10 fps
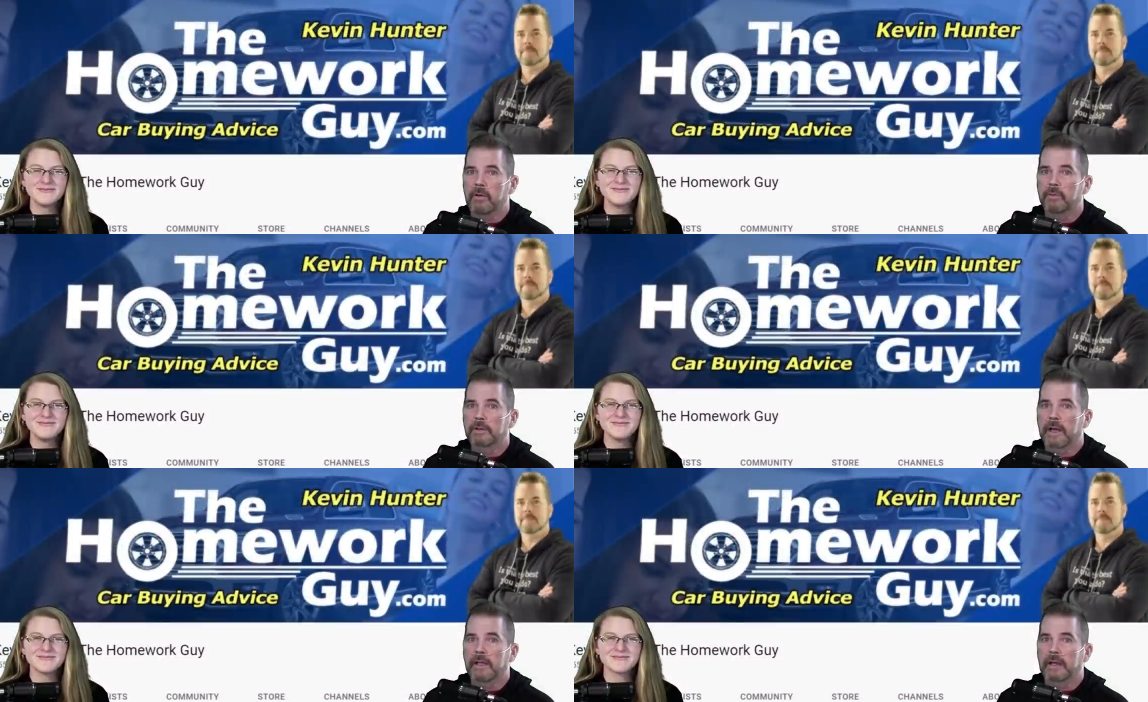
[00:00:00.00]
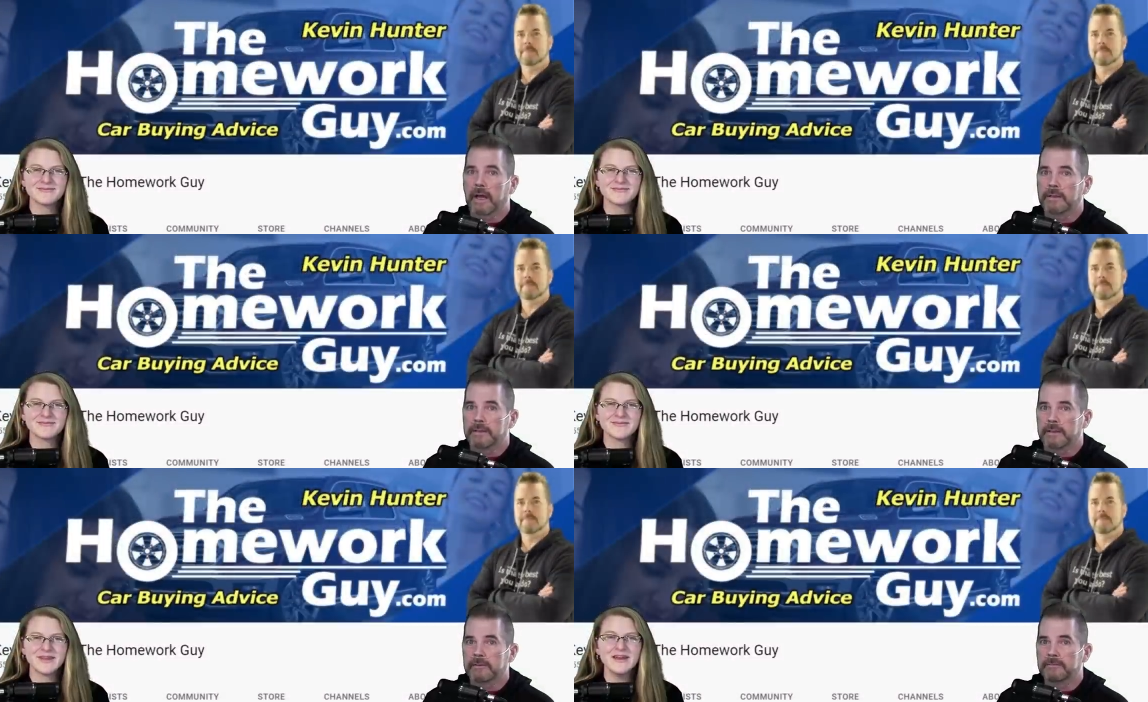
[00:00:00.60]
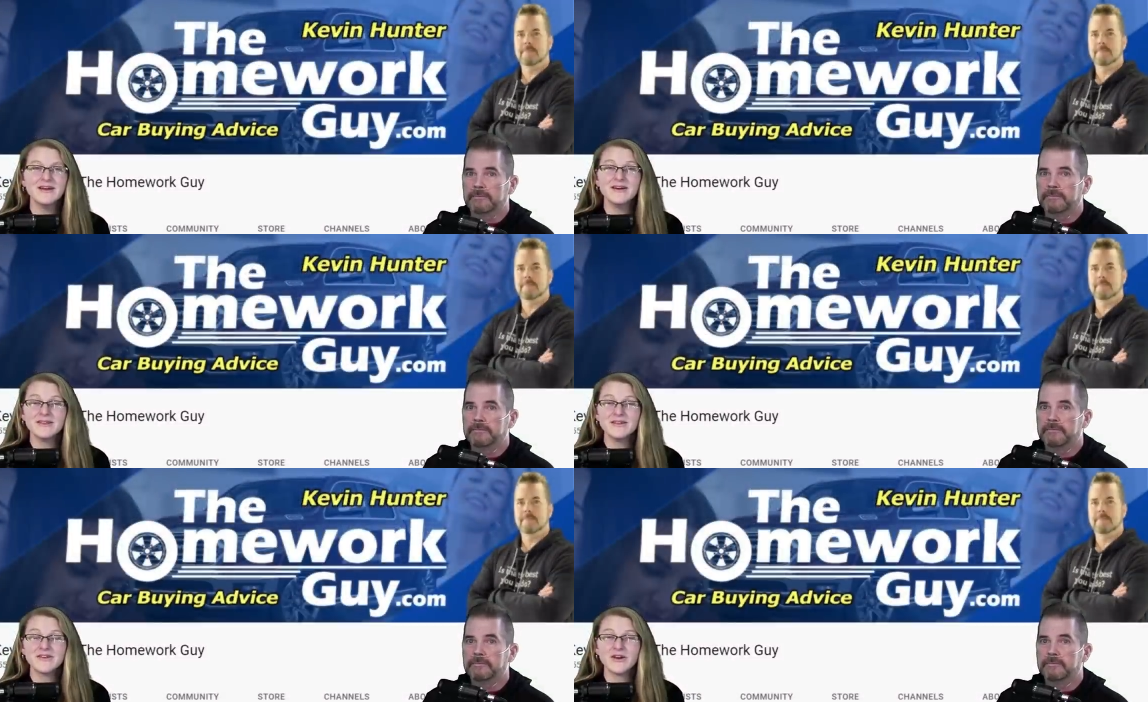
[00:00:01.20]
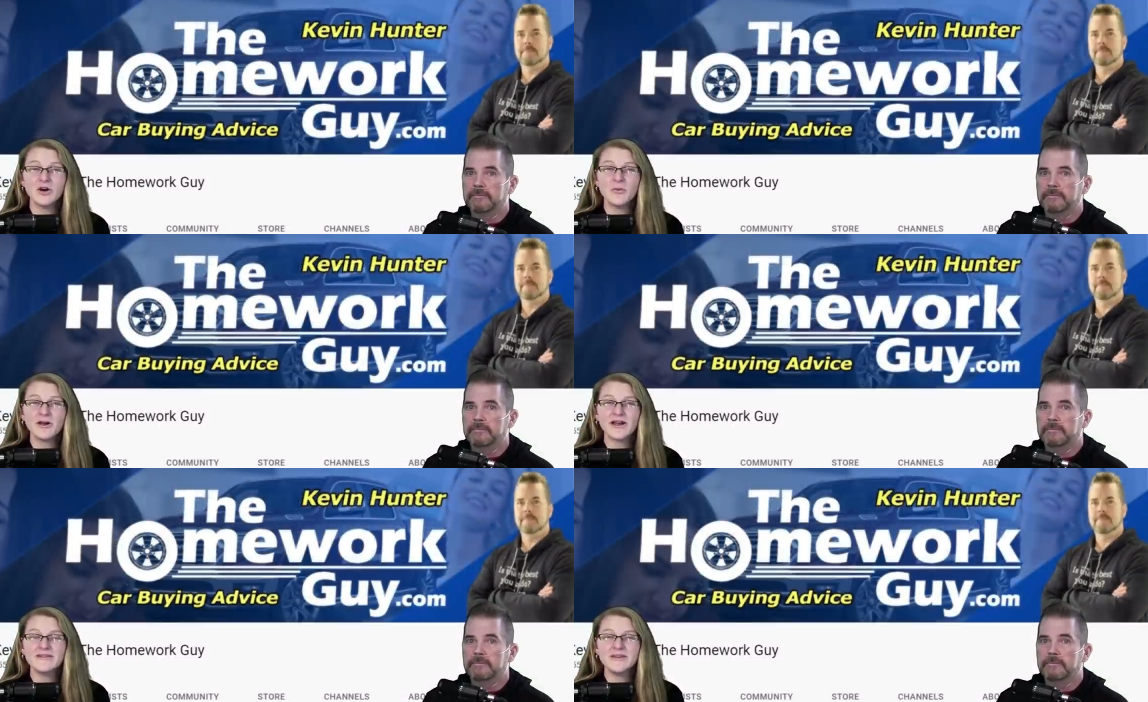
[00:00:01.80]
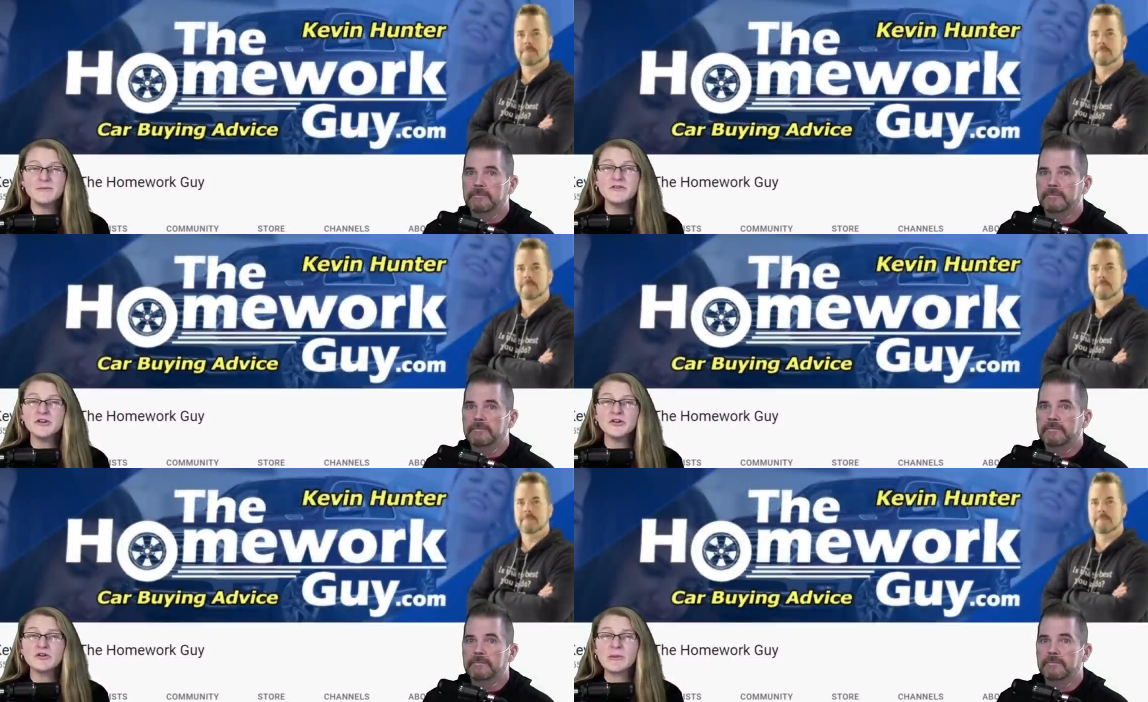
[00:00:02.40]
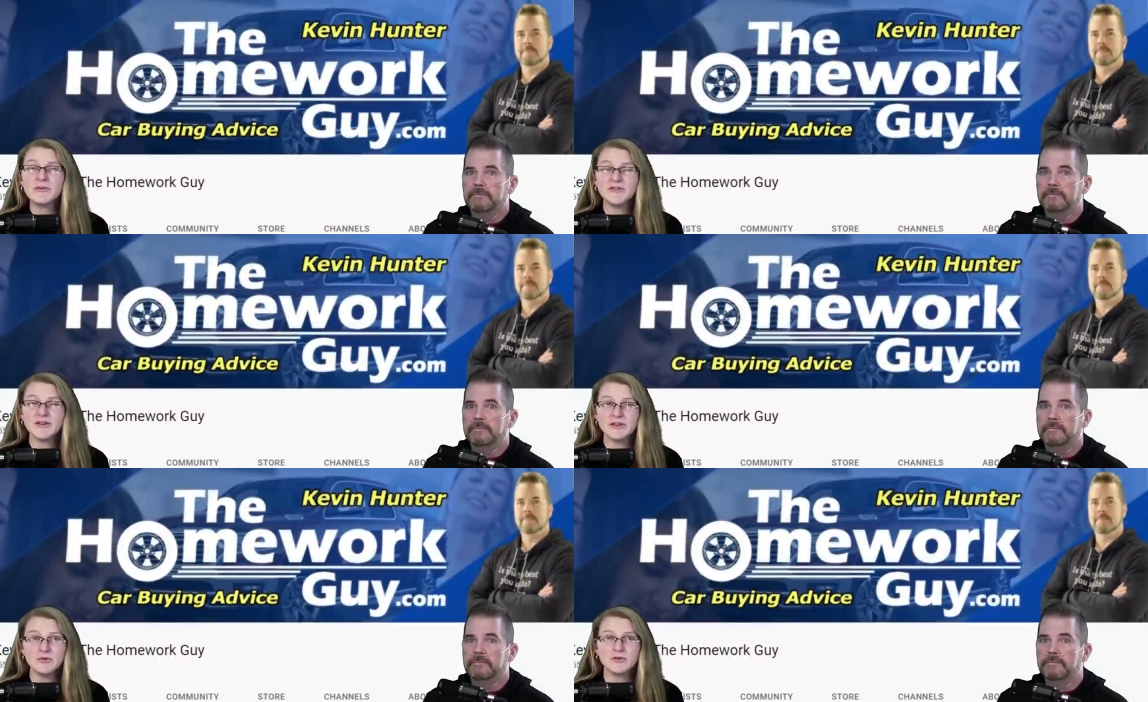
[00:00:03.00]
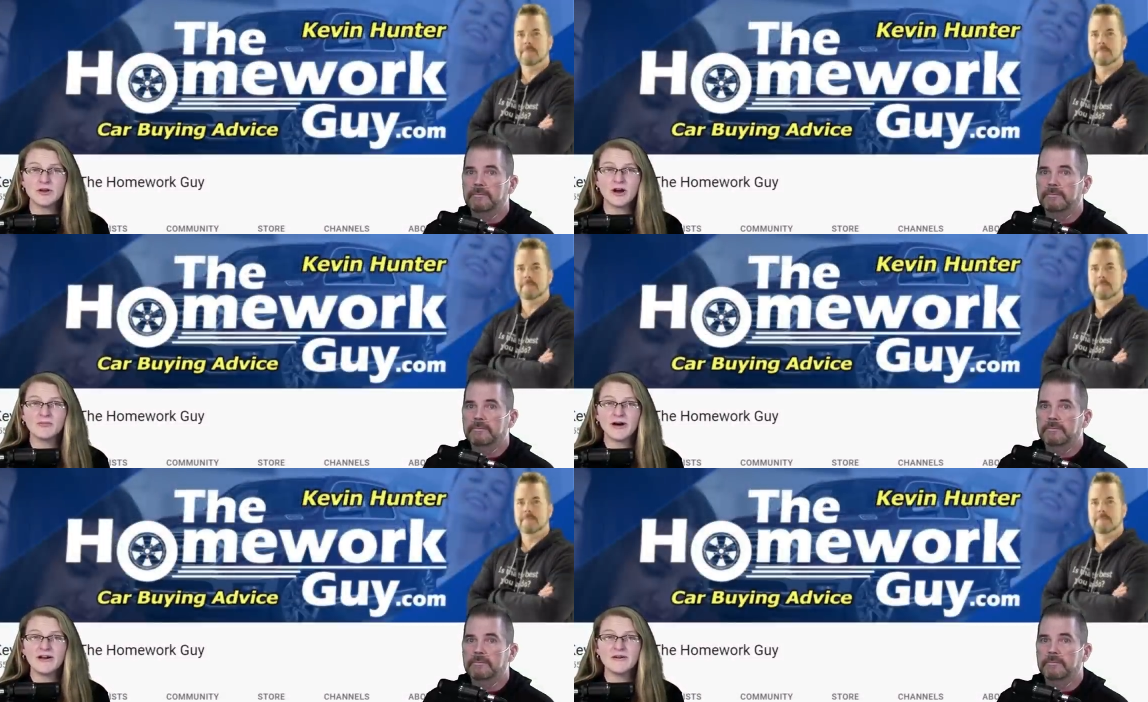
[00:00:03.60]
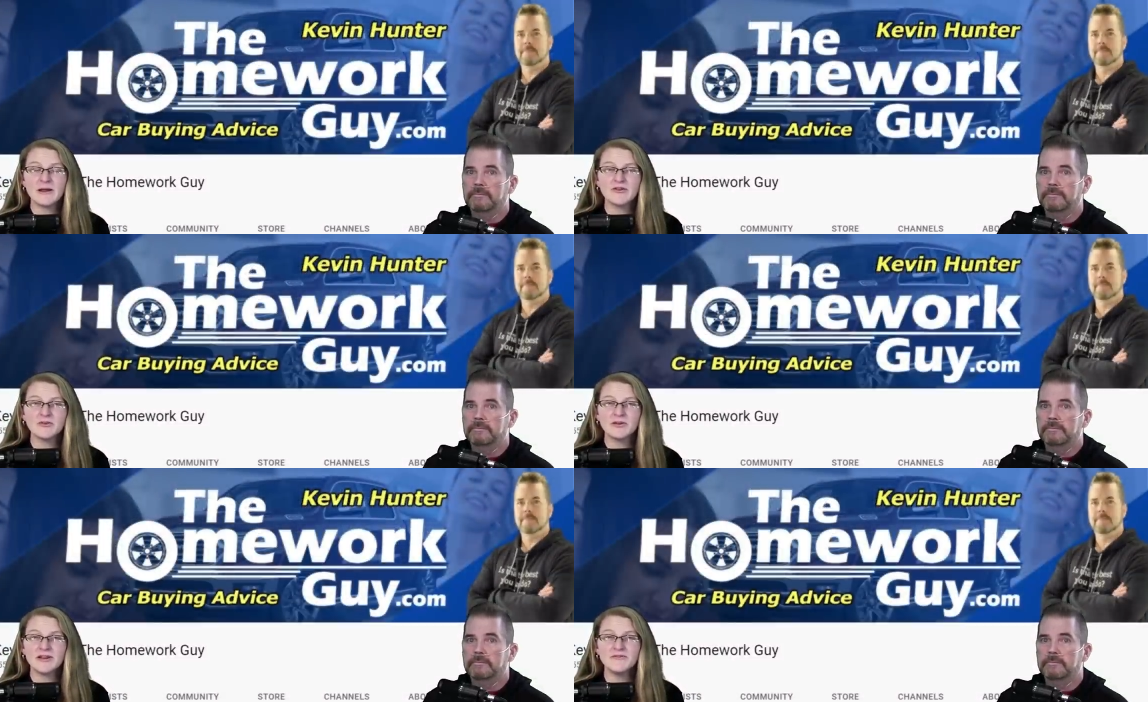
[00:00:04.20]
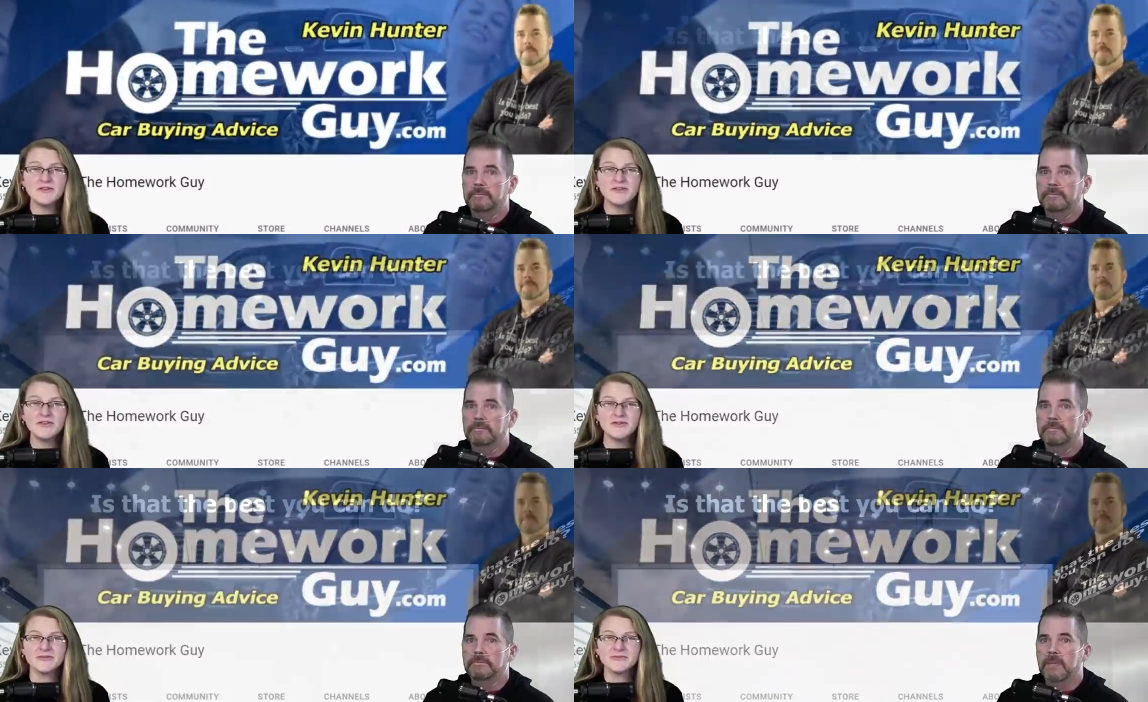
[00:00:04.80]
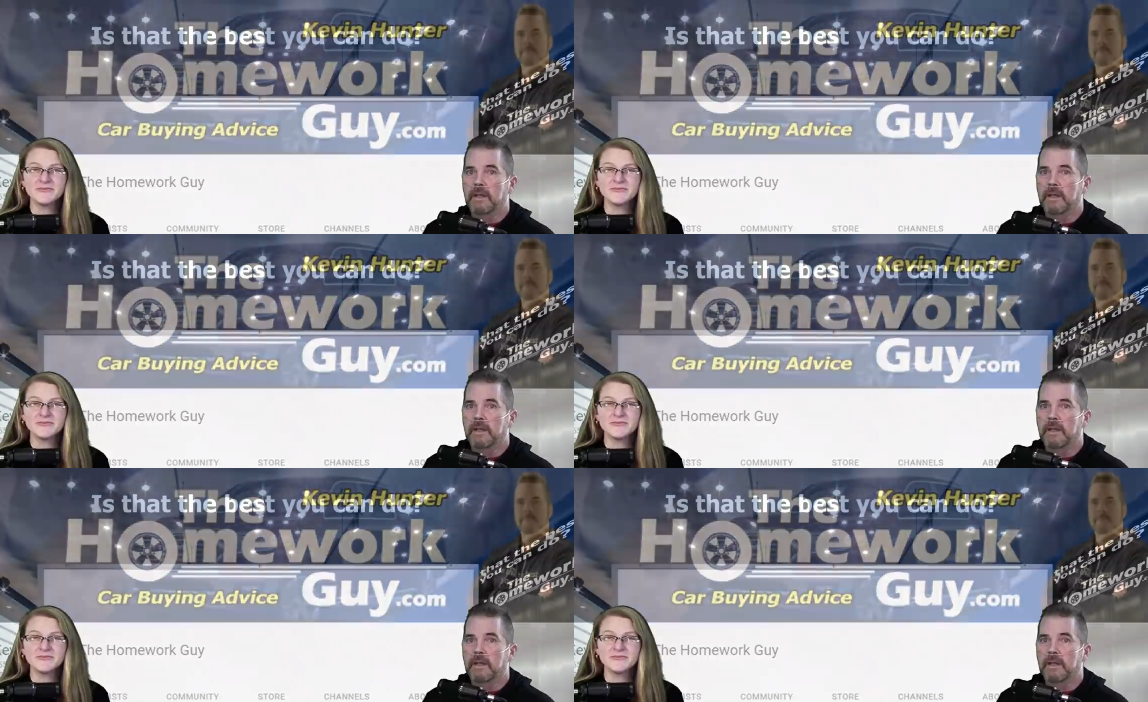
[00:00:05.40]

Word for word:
Speaker 1: Homework Guy content.
Speaker 2: The entire Homework Guy team is here to represent you, the car buyer, and that's what we love to do.